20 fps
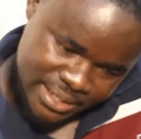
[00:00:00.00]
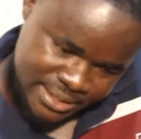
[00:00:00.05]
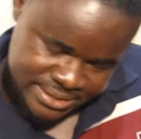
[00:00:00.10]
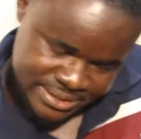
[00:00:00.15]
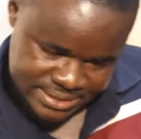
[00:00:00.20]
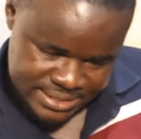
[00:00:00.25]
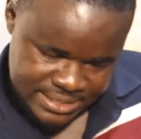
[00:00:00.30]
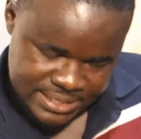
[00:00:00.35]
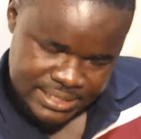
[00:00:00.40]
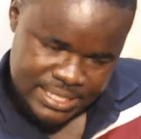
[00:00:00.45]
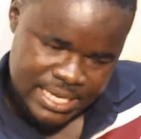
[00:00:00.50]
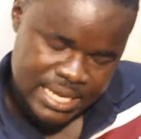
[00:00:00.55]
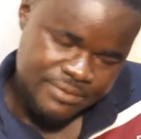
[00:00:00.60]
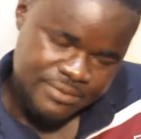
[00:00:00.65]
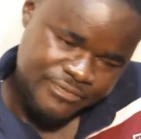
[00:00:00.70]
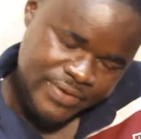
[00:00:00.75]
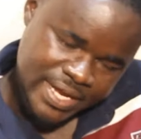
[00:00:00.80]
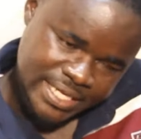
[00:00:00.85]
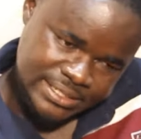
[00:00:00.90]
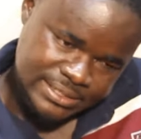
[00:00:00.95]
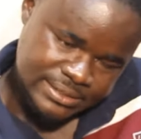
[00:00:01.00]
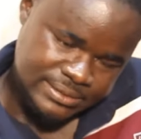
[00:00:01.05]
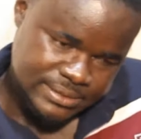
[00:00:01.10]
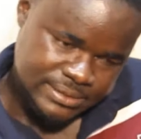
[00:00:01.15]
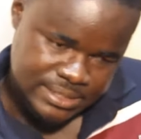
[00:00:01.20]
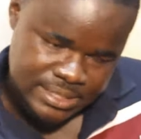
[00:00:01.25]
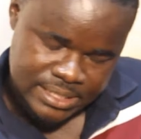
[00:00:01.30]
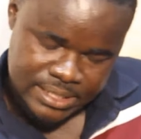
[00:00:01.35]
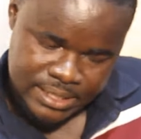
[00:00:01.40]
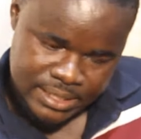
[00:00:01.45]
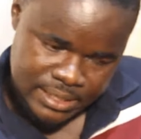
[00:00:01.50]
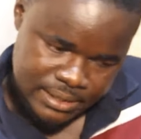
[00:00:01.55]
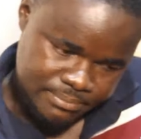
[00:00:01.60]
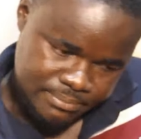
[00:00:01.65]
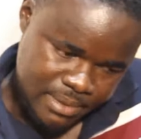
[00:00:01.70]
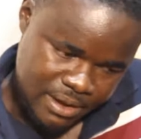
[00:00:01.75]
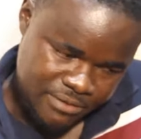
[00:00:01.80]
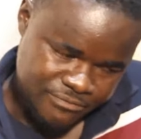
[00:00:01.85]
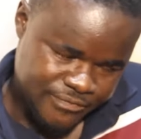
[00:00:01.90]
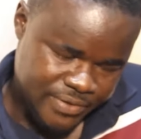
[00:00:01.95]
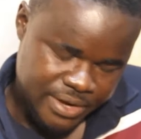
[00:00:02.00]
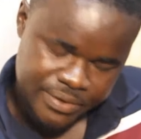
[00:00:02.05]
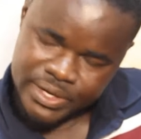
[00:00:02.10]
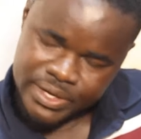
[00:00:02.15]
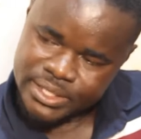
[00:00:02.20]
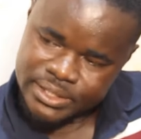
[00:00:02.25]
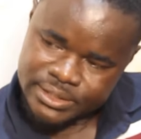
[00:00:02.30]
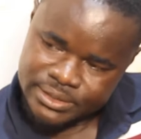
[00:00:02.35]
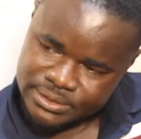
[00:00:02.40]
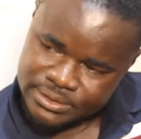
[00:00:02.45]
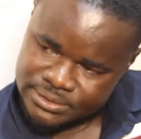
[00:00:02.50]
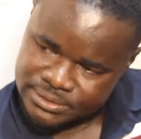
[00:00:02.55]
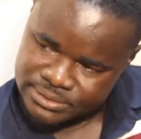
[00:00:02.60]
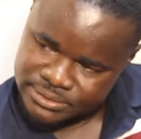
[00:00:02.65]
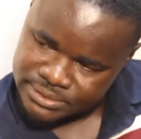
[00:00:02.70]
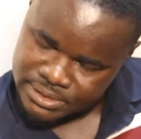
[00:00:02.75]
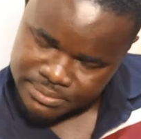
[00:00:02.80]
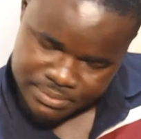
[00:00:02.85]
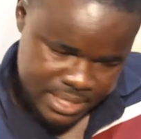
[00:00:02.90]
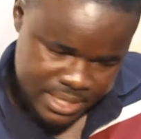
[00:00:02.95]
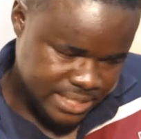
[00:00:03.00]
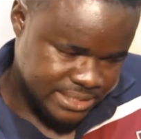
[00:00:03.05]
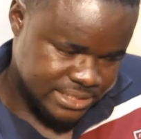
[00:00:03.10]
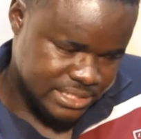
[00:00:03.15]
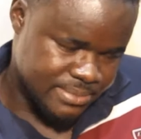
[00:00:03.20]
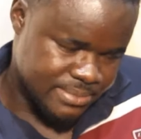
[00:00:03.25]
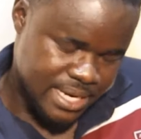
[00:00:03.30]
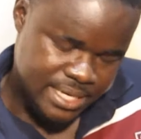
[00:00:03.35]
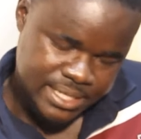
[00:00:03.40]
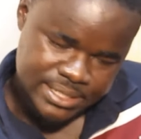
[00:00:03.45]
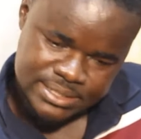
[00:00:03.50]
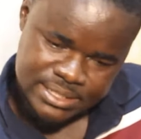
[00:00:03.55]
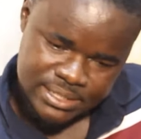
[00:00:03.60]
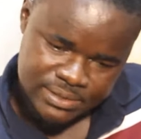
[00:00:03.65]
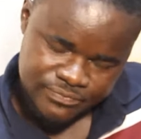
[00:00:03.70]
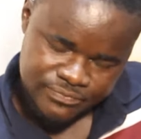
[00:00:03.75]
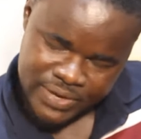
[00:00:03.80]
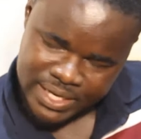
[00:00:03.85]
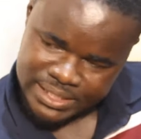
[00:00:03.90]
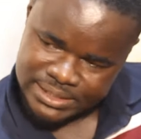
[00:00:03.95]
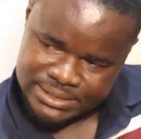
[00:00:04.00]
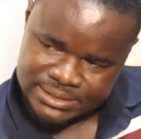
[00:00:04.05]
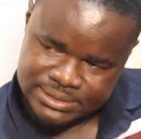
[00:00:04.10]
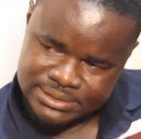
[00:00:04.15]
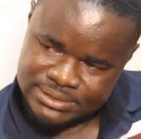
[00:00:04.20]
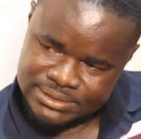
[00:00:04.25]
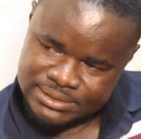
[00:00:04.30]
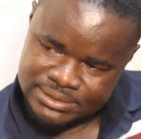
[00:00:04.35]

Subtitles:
In fact, man ferry, let me catch a man and say, in fact,